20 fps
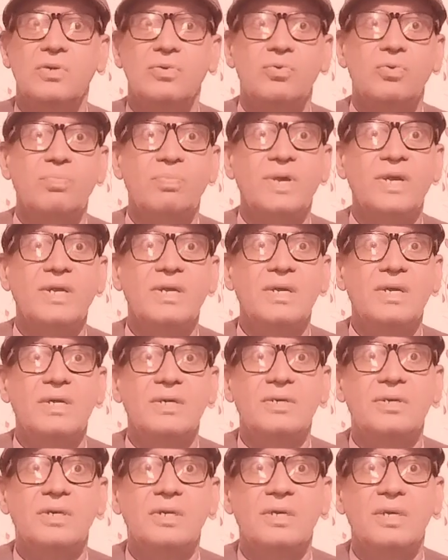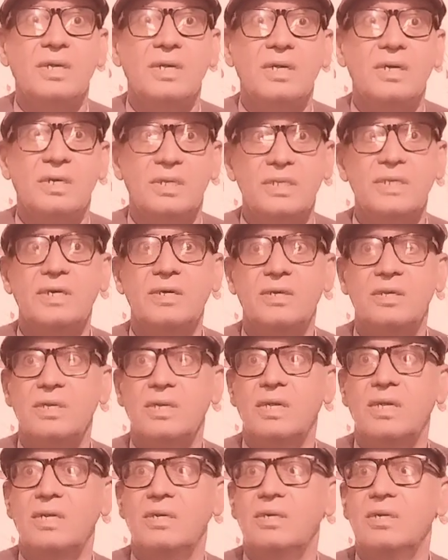to make it clear
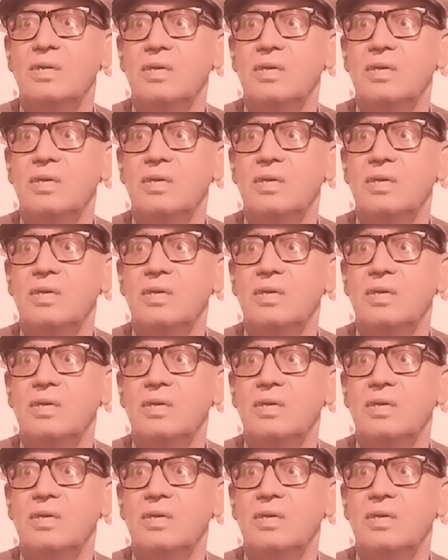and